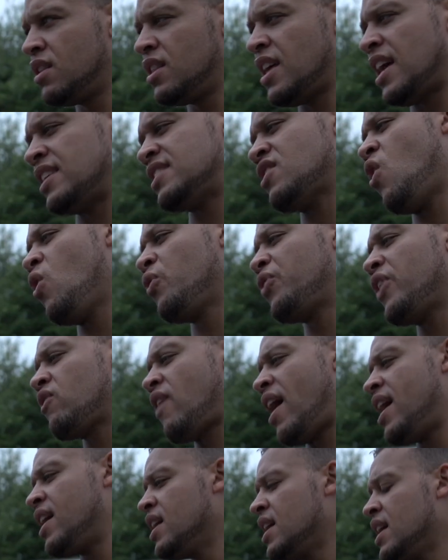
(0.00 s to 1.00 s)
That's the whole thing,
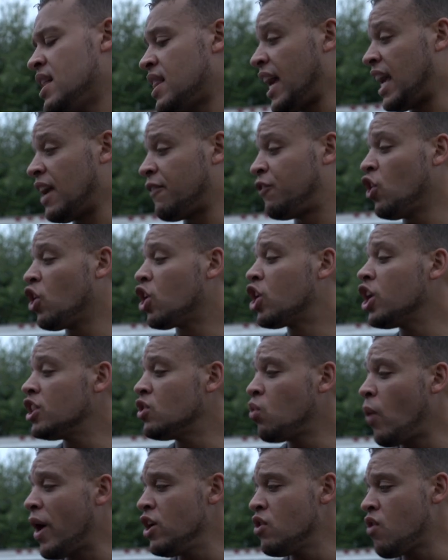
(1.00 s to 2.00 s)
right? Like if you're good
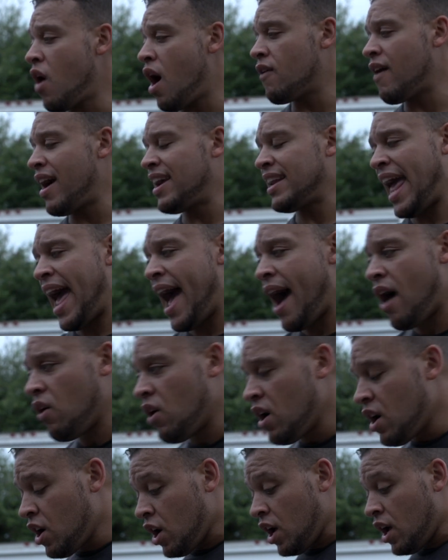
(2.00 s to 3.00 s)
the way you are right now
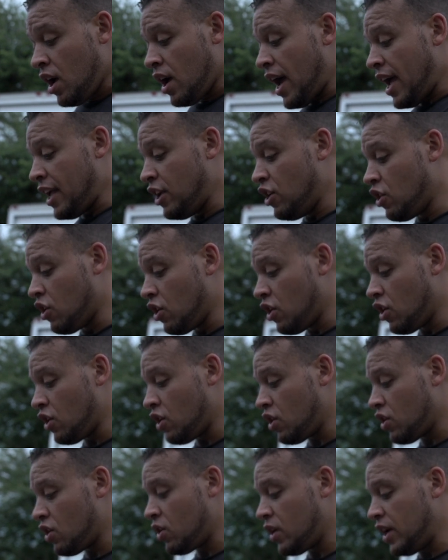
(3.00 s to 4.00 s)
and you're
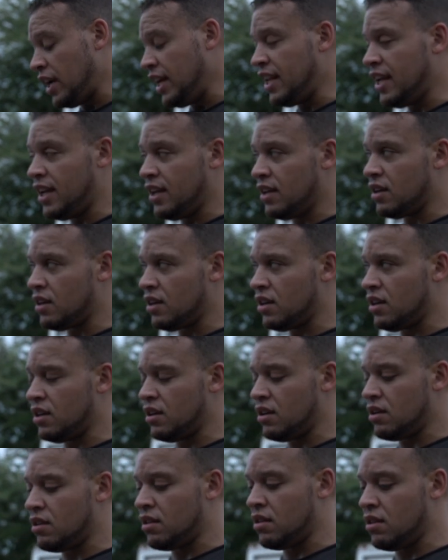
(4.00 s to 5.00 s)
eating
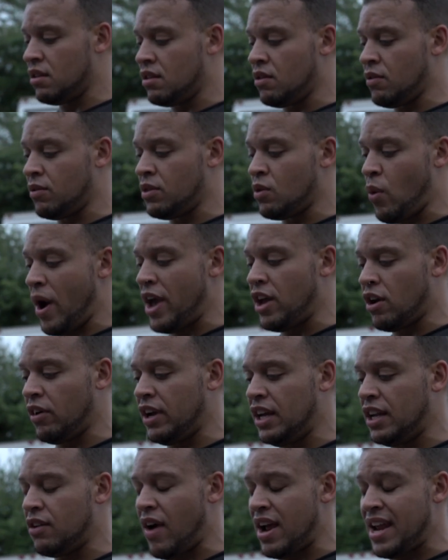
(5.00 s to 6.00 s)
the way you're
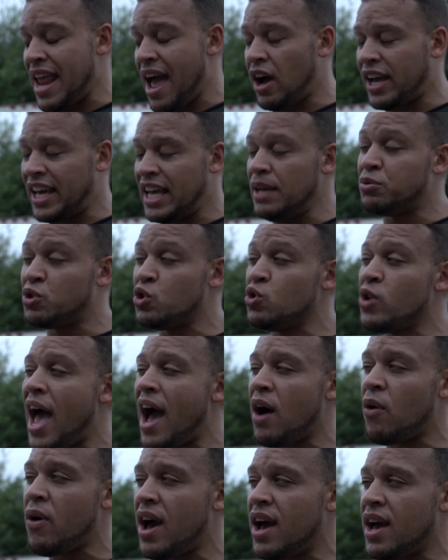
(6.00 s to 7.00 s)
eating right now keeps you
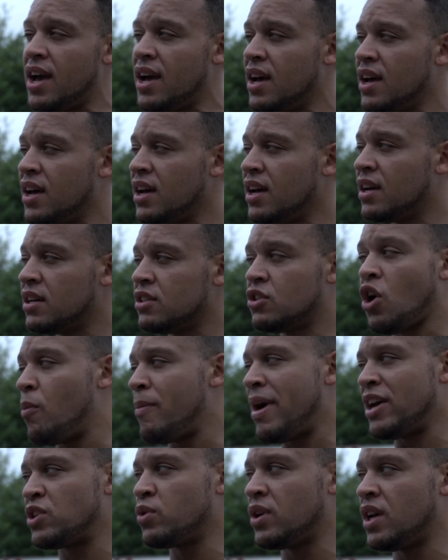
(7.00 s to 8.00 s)
that way,
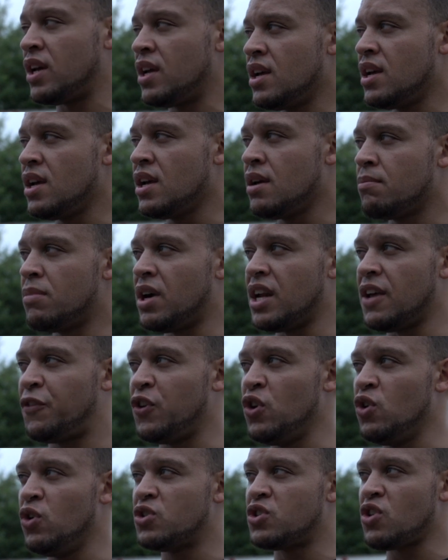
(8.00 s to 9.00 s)
don't mess with it. But
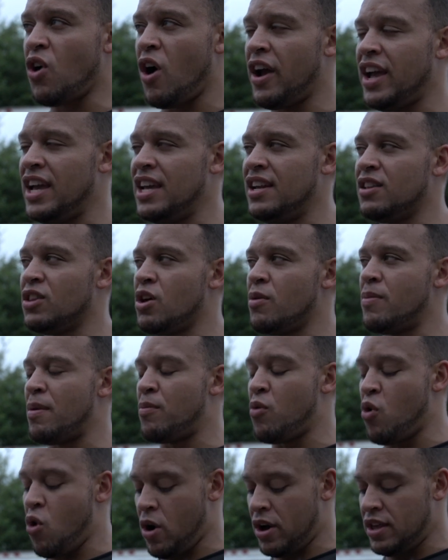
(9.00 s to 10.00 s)
if you start eating a little
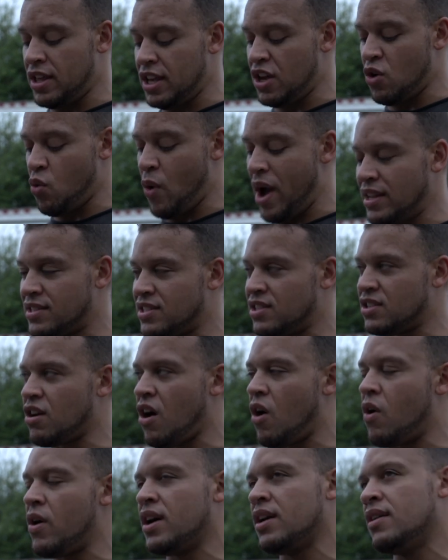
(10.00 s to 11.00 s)
bit more and then your waist is
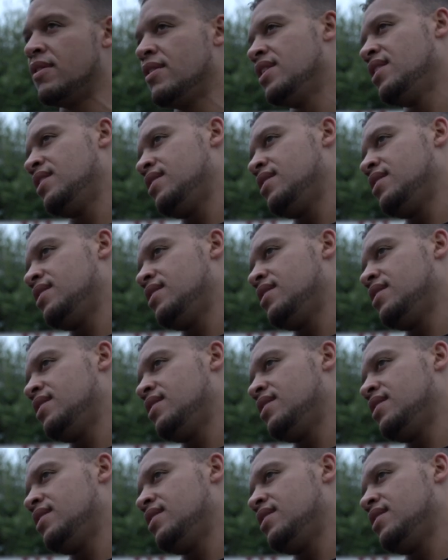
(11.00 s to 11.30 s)
growing,